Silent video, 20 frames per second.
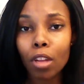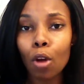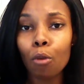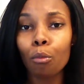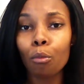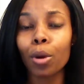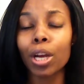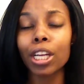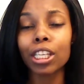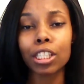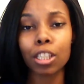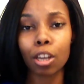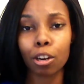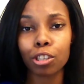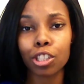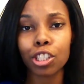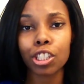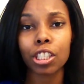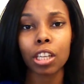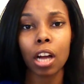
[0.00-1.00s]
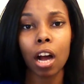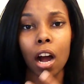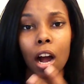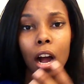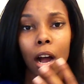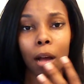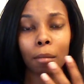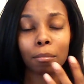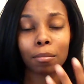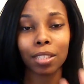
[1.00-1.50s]
researched
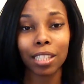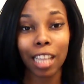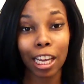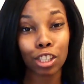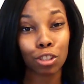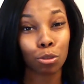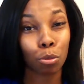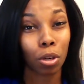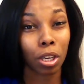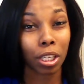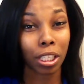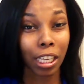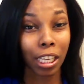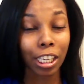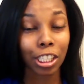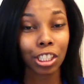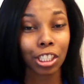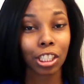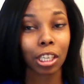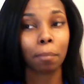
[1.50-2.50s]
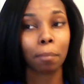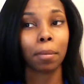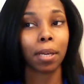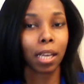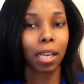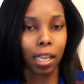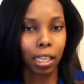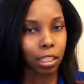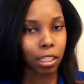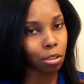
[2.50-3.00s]
sexual addiction,
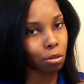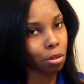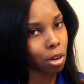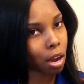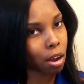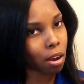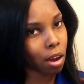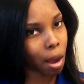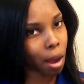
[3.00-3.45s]
because, you know,